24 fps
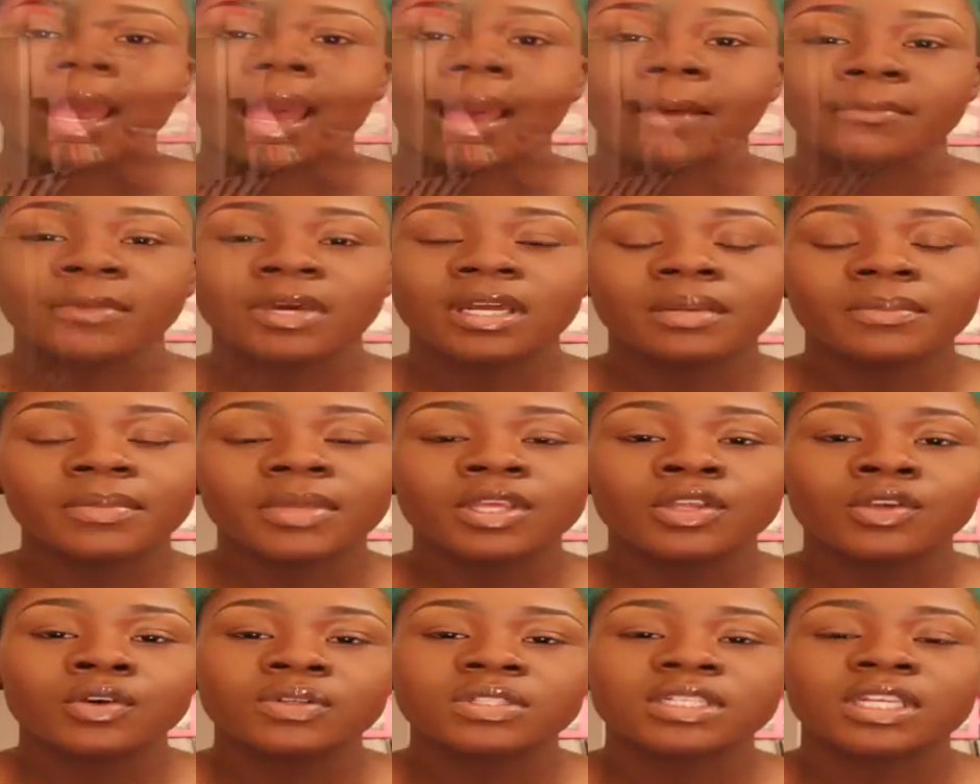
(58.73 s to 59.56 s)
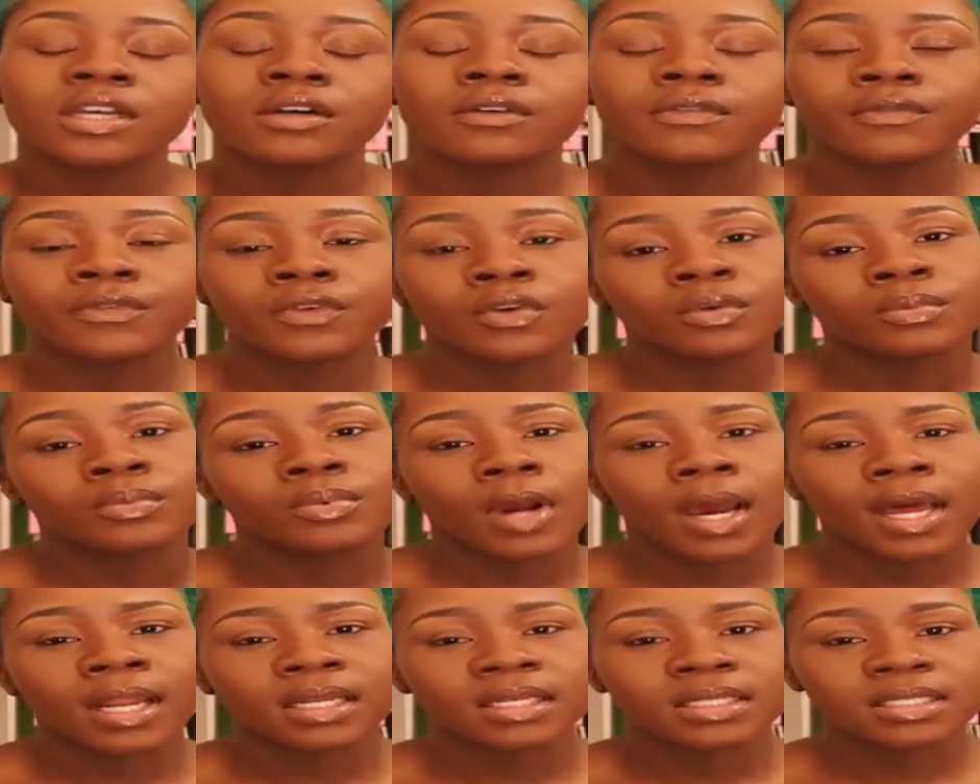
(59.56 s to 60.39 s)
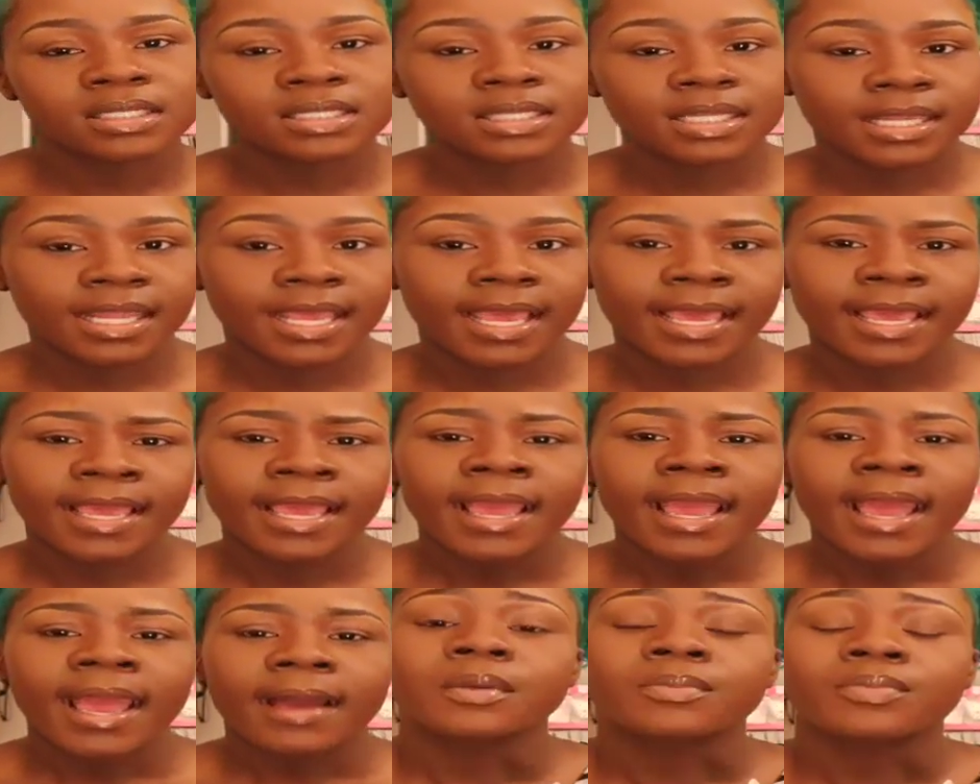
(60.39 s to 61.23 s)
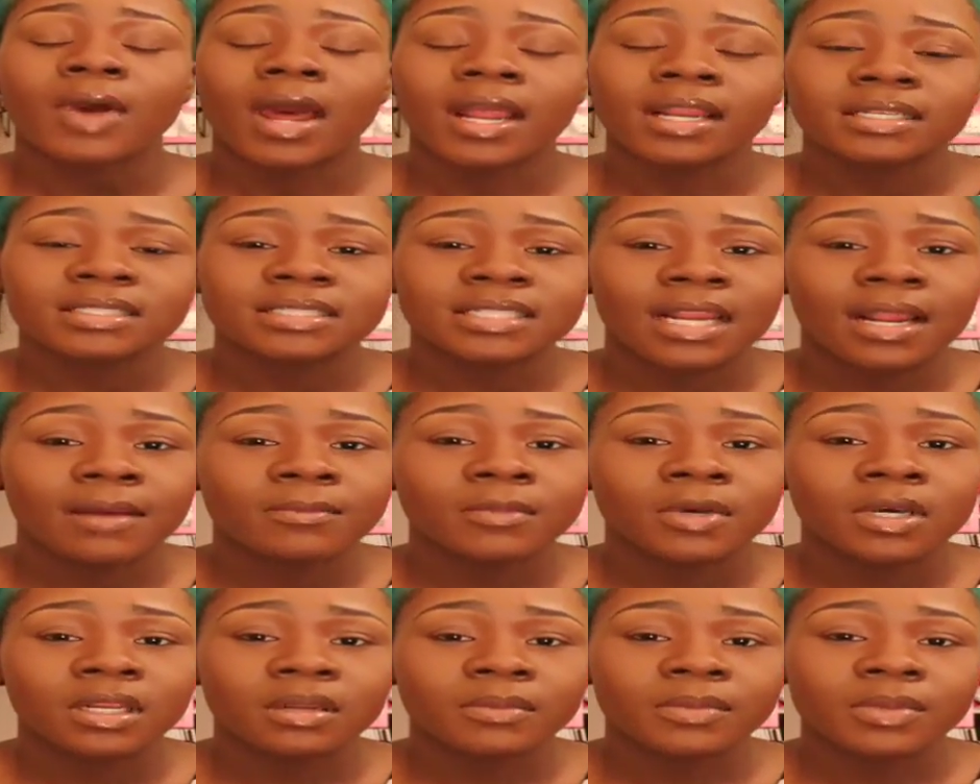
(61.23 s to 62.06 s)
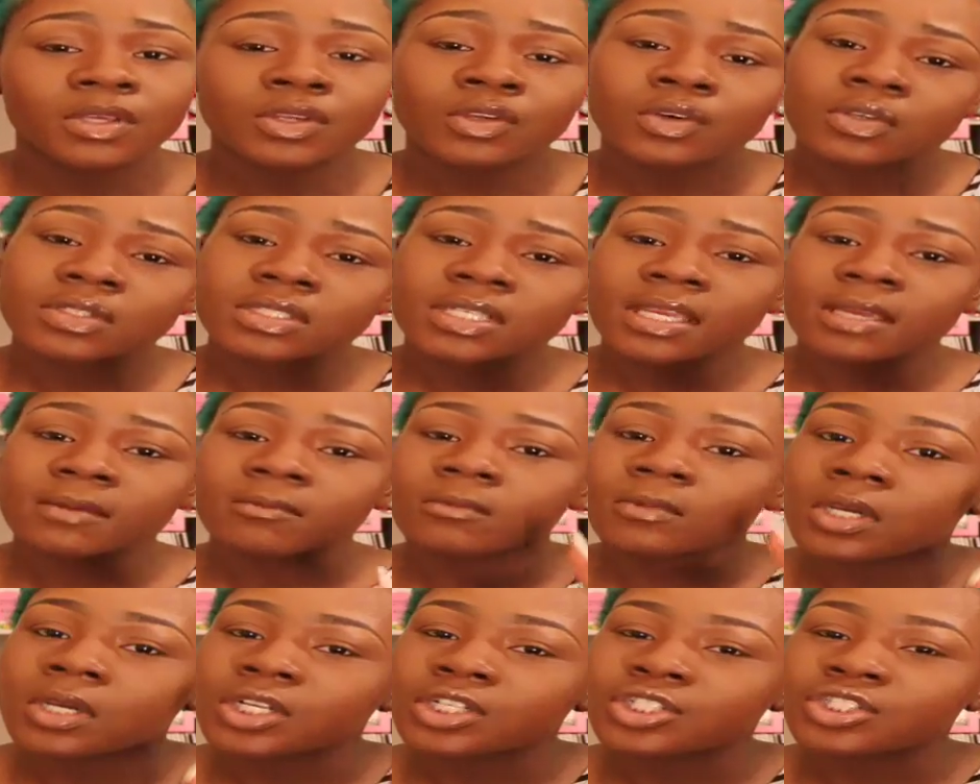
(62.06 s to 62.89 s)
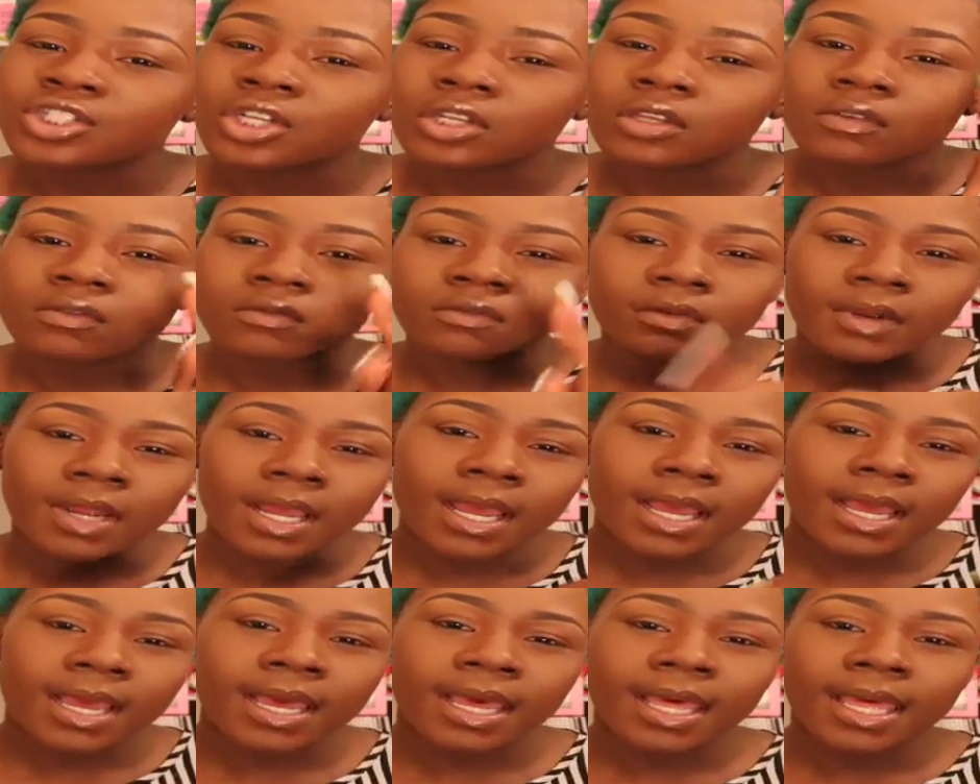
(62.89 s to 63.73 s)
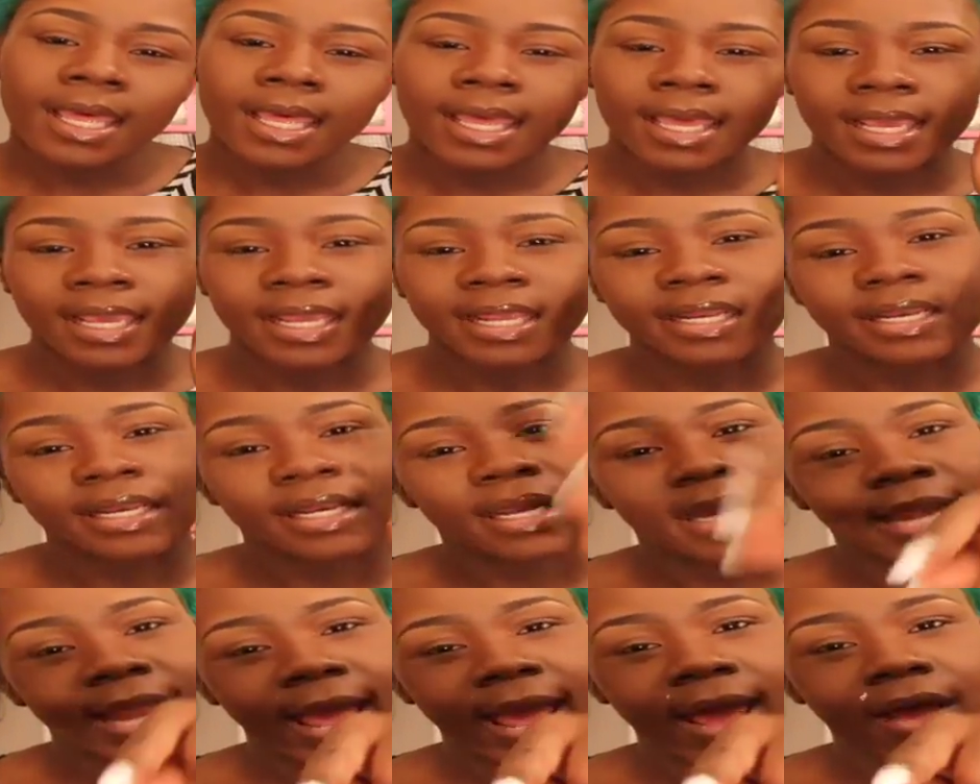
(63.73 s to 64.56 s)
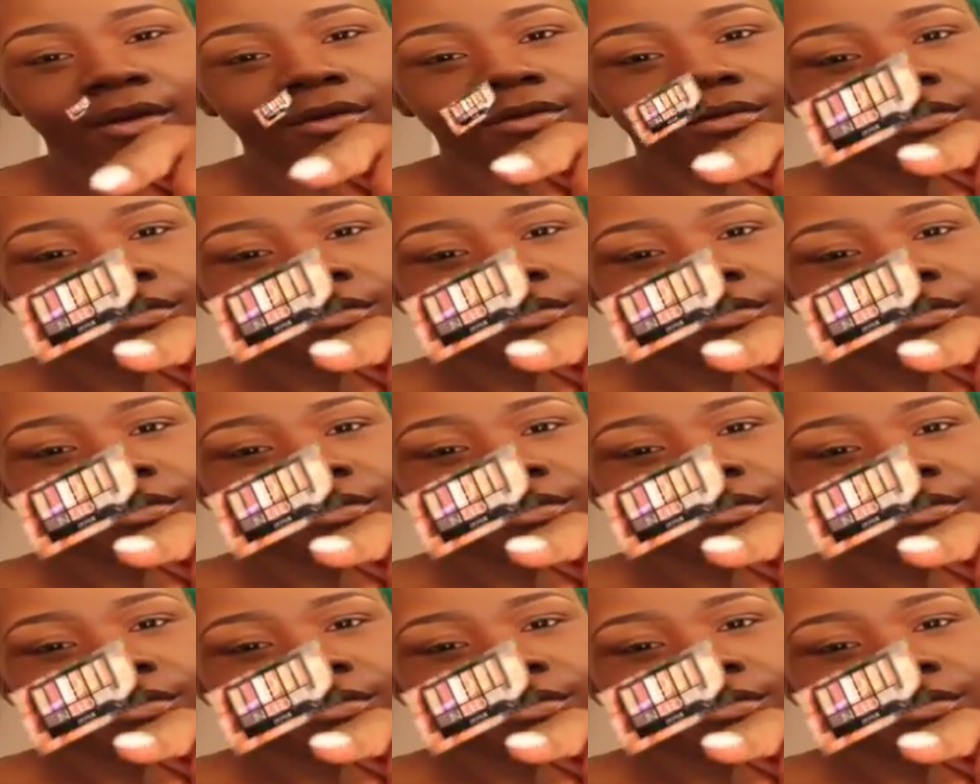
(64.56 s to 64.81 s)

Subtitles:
I'm going to be using a few products today. The products that I'm going to be using, going to show you right now.